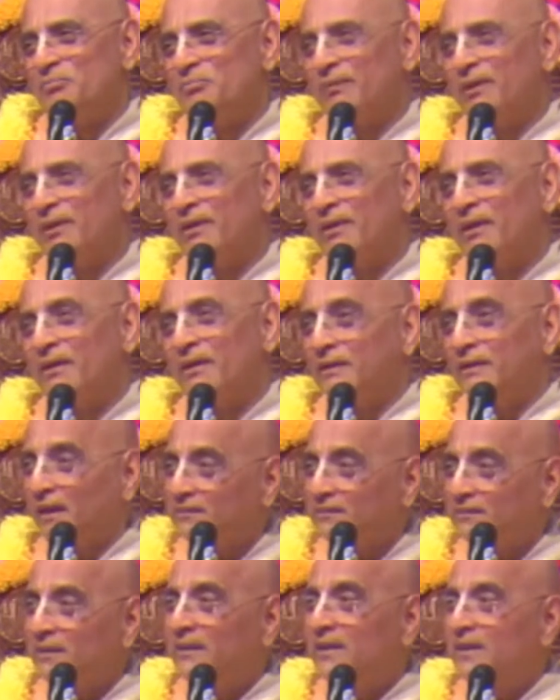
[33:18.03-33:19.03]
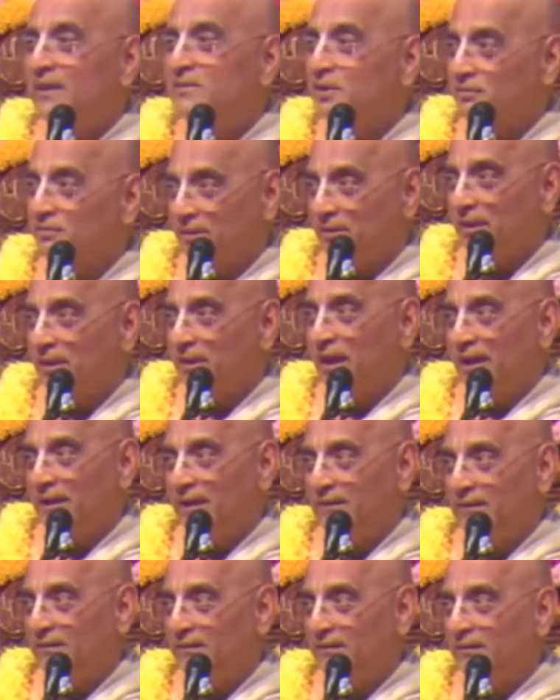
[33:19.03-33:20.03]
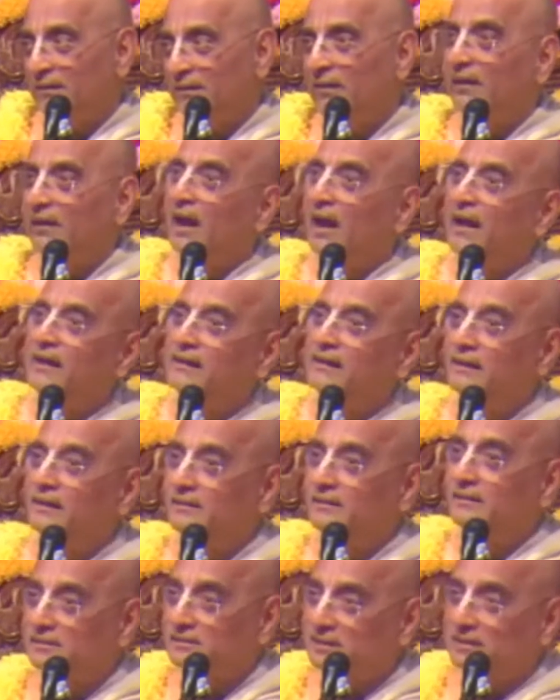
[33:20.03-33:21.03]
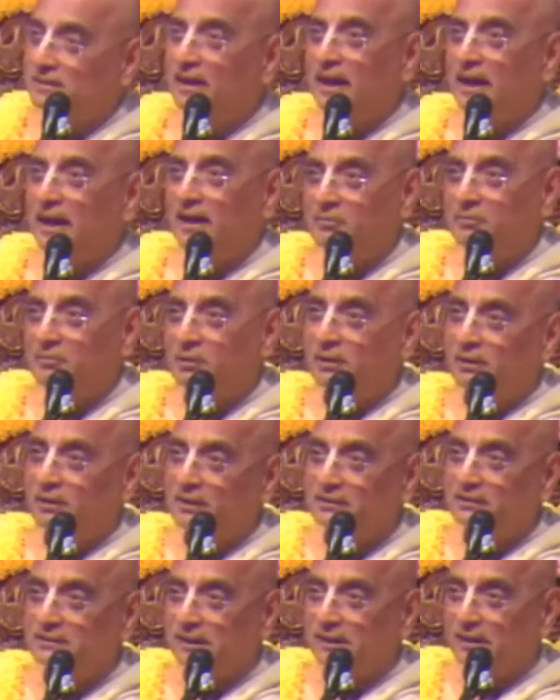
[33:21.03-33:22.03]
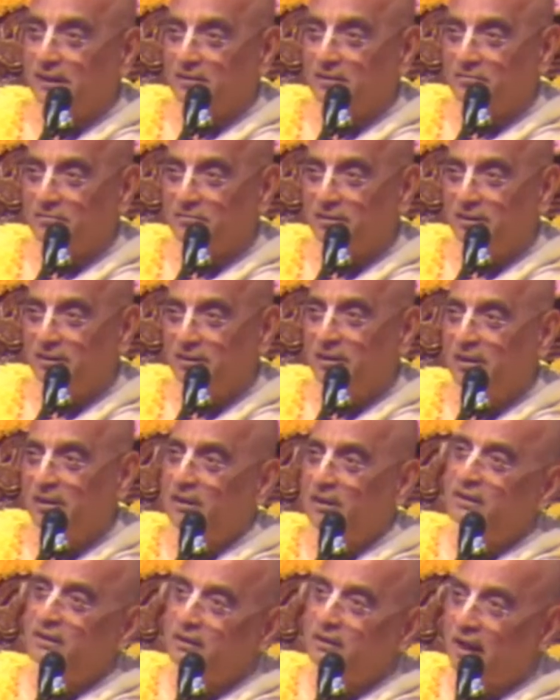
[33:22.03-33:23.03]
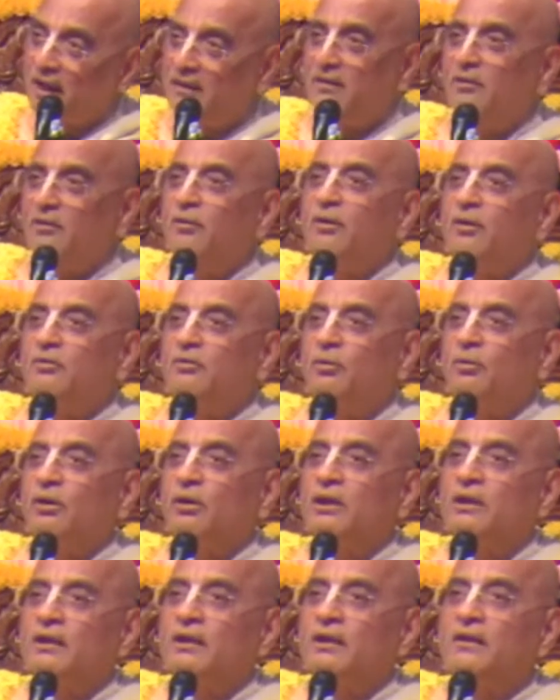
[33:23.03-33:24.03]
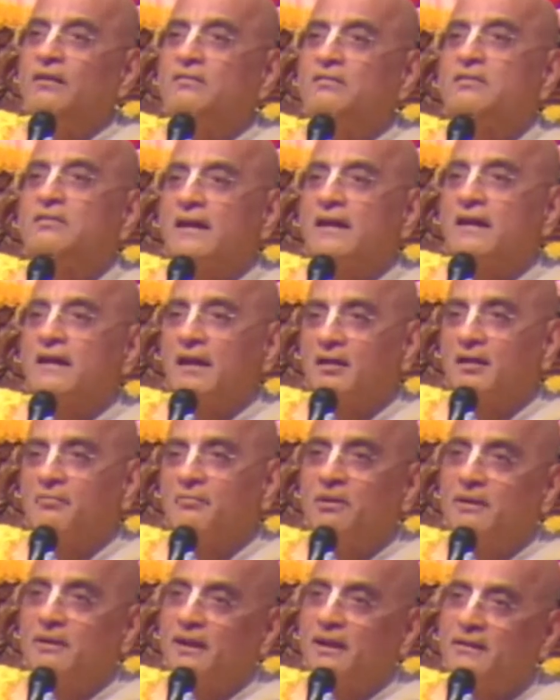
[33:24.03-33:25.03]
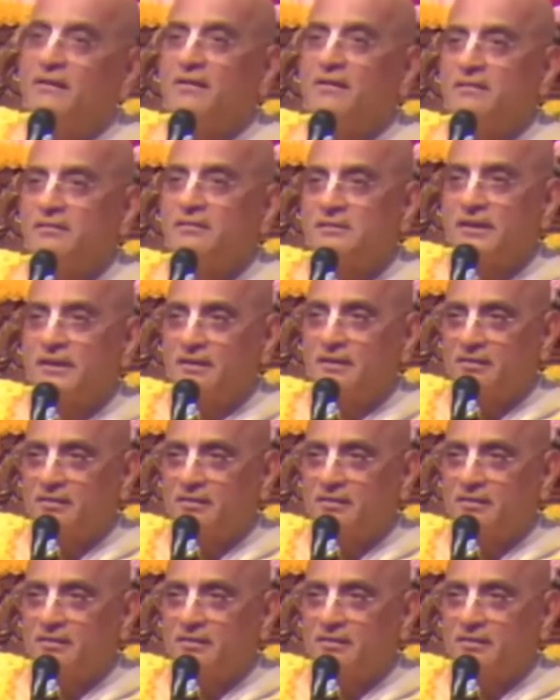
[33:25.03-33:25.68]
And that's the nature of a lion. Lion kills the animal itself, and it only eats that animal that it has killed.